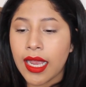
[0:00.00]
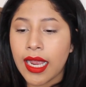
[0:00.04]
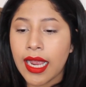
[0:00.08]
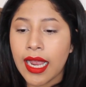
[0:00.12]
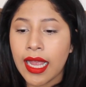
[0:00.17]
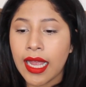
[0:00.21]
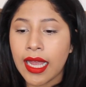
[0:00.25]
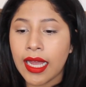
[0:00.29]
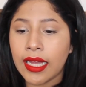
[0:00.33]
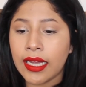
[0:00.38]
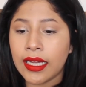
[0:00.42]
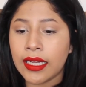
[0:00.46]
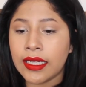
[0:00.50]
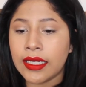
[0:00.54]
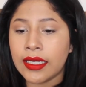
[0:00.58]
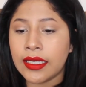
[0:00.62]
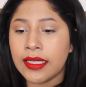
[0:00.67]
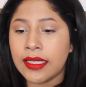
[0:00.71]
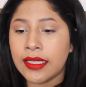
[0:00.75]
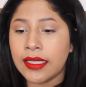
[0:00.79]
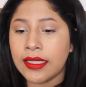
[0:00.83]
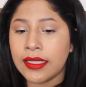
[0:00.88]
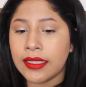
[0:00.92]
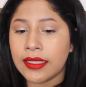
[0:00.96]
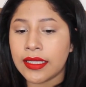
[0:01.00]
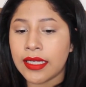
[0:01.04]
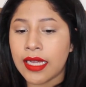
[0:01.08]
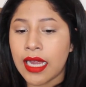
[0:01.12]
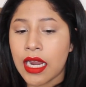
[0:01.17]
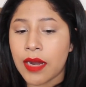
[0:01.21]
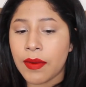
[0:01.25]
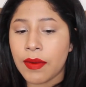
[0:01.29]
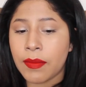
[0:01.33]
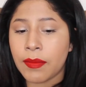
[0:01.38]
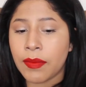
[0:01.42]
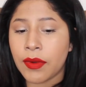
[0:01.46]
and
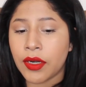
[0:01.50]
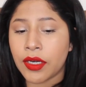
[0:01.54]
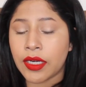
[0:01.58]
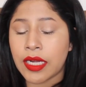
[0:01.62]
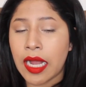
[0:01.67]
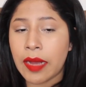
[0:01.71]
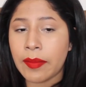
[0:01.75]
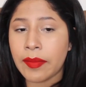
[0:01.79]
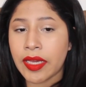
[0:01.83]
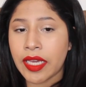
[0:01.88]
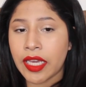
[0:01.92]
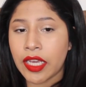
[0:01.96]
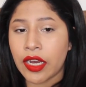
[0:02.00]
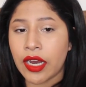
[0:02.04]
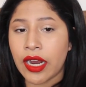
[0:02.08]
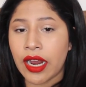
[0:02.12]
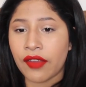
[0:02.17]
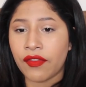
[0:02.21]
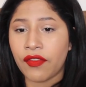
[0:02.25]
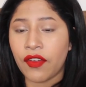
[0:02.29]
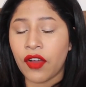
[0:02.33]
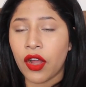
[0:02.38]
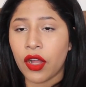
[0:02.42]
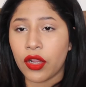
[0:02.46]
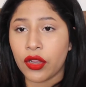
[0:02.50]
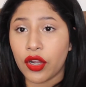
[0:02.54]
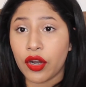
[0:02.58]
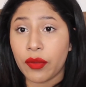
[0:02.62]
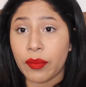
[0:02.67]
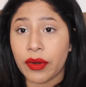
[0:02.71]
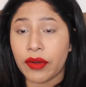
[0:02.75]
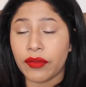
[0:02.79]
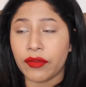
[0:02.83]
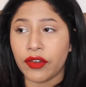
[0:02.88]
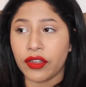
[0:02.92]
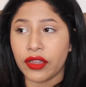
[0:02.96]
I remember coming here, I felt a little
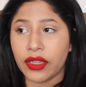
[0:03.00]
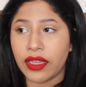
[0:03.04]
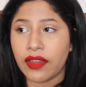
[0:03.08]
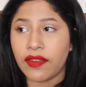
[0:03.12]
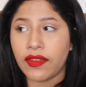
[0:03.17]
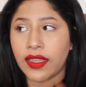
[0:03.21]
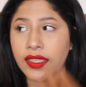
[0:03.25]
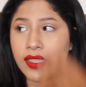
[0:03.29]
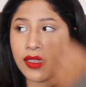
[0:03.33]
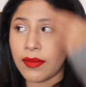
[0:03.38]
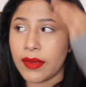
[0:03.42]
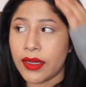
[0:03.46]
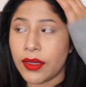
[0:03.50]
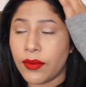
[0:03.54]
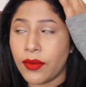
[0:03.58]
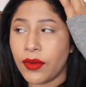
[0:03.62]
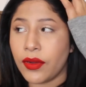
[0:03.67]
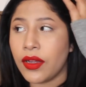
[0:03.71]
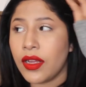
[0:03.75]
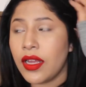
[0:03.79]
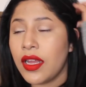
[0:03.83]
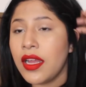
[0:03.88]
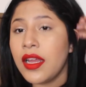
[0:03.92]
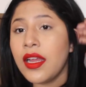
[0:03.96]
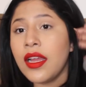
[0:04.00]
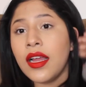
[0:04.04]
bit of relief because I'm like, well,